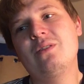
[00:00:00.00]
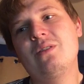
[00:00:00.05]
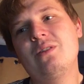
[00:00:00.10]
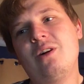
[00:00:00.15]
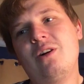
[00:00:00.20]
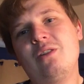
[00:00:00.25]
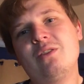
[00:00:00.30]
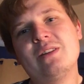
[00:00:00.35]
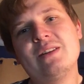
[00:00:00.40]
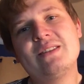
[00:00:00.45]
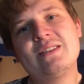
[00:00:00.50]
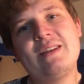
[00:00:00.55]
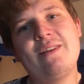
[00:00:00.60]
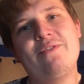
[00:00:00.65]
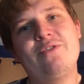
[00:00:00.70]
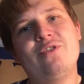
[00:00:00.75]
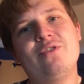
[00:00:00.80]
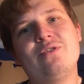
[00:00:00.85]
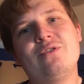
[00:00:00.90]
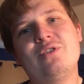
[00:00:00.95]
all these
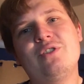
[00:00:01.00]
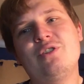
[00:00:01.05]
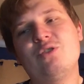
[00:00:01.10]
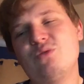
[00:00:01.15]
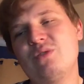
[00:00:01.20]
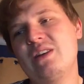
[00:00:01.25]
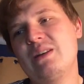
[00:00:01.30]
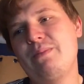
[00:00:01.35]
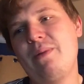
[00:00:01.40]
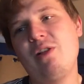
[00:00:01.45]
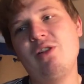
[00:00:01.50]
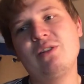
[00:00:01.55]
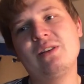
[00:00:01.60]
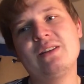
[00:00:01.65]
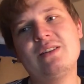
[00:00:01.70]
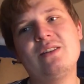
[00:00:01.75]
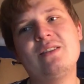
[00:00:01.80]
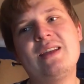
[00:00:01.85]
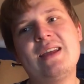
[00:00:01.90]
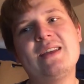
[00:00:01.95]
different, you know, the ability
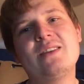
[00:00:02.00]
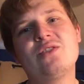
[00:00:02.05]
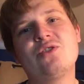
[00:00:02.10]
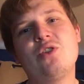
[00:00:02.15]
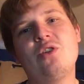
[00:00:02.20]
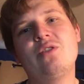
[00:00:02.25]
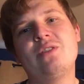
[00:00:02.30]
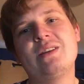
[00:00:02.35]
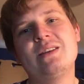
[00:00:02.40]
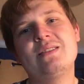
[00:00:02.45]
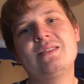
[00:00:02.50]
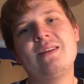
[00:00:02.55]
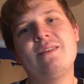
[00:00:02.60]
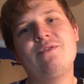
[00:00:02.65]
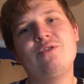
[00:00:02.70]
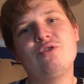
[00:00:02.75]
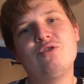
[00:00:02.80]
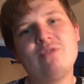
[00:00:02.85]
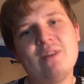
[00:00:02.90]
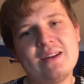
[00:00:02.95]
to taste all these
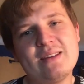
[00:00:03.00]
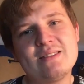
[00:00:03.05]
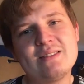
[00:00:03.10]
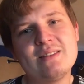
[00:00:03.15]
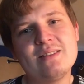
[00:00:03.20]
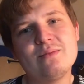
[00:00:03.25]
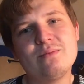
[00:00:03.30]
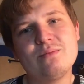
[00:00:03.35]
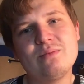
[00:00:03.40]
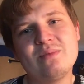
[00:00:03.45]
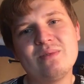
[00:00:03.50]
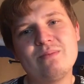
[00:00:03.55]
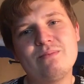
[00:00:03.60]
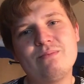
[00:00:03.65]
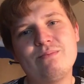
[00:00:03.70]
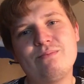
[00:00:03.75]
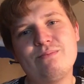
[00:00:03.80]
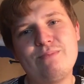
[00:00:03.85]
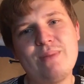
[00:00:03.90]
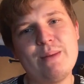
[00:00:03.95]
different drinks that
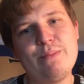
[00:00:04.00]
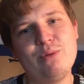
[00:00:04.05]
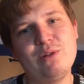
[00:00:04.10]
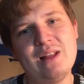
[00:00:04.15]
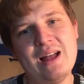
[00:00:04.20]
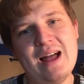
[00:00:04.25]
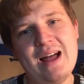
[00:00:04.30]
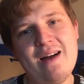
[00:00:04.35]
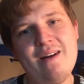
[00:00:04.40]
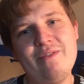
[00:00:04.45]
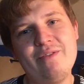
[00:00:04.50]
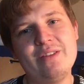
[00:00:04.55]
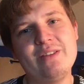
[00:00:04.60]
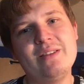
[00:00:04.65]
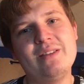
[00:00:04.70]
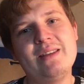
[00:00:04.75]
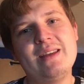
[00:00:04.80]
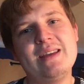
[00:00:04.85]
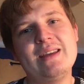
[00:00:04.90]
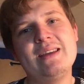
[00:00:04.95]
people have
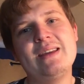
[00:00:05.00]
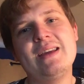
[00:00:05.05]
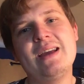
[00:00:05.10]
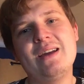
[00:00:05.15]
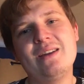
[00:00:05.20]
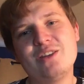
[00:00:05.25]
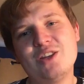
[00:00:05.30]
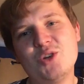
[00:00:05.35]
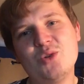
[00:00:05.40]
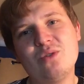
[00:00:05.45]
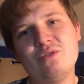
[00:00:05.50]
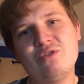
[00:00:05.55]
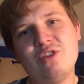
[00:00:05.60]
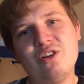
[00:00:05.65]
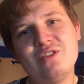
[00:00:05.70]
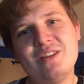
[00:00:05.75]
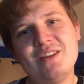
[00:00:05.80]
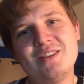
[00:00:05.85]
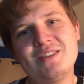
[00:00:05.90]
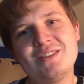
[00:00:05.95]
in the, you know,
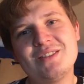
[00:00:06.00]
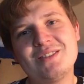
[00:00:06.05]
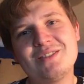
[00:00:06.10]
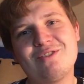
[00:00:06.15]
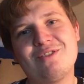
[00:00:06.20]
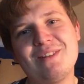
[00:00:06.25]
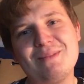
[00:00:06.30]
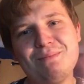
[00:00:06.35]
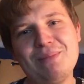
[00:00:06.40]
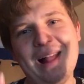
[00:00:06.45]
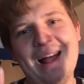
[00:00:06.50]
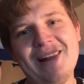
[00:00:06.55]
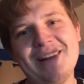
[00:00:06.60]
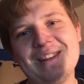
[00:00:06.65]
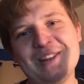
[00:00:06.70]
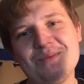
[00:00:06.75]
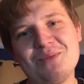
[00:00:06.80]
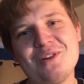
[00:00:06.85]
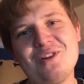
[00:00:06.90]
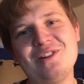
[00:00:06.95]
around this great
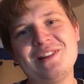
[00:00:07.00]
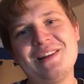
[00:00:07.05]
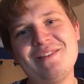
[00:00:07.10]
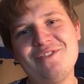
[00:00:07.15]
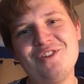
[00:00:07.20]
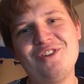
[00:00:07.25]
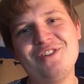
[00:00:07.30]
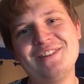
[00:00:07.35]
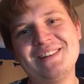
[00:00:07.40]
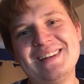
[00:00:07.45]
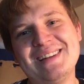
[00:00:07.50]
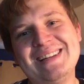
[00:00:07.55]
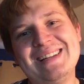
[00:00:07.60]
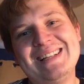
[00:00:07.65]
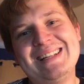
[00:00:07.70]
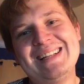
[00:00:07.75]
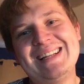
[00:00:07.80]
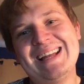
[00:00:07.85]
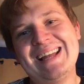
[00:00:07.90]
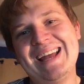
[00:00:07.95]
planet that we all live on.
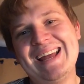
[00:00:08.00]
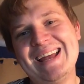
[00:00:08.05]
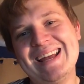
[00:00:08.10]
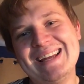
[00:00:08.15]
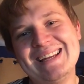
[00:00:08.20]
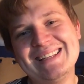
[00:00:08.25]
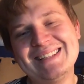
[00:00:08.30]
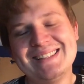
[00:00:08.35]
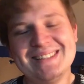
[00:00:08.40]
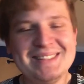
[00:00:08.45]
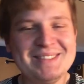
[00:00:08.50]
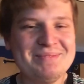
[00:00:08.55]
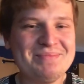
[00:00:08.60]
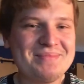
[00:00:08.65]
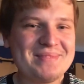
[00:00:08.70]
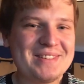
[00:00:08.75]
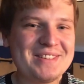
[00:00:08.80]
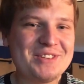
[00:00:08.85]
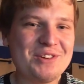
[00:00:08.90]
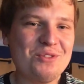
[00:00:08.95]

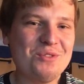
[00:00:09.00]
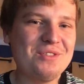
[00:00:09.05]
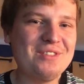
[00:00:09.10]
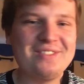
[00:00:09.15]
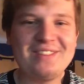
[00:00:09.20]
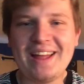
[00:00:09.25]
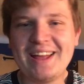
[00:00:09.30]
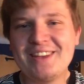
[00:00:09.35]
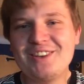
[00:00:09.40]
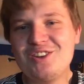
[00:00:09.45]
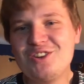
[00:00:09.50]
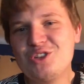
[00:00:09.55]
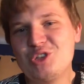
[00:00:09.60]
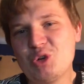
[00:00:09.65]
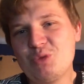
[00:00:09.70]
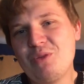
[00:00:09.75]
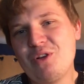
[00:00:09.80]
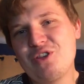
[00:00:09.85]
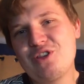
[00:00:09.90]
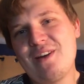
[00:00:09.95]
So thank you
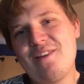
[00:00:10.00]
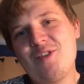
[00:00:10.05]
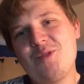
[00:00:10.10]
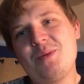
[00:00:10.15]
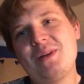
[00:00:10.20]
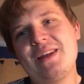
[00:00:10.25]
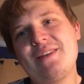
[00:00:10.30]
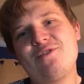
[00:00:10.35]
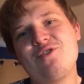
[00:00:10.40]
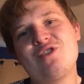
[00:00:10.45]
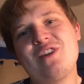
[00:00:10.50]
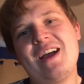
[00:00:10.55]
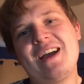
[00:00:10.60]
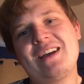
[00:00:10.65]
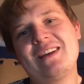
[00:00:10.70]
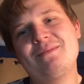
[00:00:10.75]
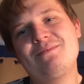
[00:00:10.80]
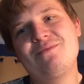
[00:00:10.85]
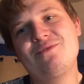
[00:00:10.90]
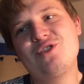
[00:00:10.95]
so much, everybody, for
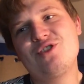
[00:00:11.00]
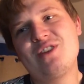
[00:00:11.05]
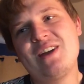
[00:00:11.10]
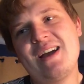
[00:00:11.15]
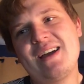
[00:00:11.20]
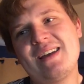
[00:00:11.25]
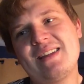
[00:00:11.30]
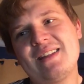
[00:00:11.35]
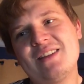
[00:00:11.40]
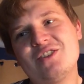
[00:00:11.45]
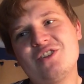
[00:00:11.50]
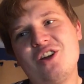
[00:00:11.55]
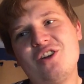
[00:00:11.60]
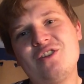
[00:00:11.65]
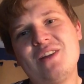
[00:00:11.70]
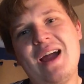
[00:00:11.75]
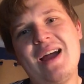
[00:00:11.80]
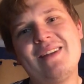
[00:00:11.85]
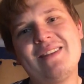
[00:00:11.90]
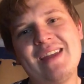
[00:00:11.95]
checking this
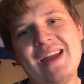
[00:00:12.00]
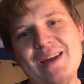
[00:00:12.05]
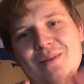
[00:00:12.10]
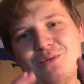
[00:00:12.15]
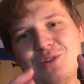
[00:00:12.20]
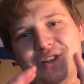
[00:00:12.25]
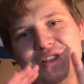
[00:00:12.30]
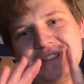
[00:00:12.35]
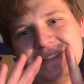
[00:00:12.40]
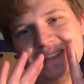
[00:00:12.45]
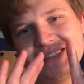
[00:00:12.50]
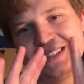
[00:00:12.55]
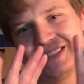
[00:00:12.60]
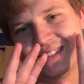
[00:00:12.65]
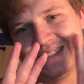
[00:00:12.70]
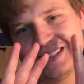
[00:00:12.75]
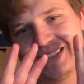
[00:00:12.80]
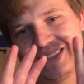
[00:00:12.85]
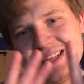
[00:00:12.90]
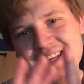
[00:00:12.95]
out, and I will
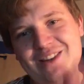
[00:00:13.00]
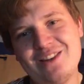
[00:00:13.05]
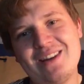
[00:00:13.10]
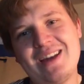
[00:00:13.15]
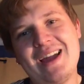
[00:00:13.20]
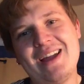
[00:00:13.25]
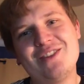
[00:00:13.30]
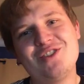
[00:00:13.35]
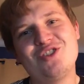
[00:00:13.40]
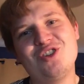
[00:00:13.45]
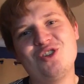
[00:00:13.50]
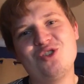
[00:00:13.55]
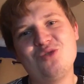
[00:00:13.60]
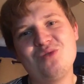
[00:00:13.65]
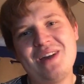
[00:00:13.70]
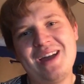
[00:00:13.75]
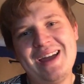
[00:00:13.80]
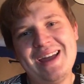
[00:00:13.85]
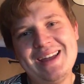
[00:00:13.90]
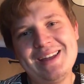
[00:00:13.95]
see you again soon,
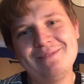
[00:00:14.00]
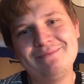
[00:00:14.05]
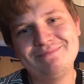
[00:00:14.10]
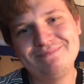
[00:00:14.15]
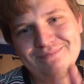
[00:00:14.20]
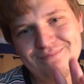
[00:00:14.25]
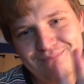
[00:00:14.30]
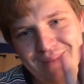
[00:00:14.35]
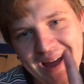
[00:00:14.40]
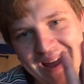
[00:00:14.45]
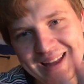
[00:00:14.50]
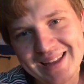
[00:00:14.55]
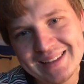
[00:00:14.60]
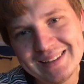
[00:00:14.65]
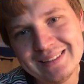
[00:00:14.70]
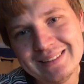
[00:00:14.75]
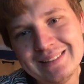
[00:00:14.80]
okay? Bye.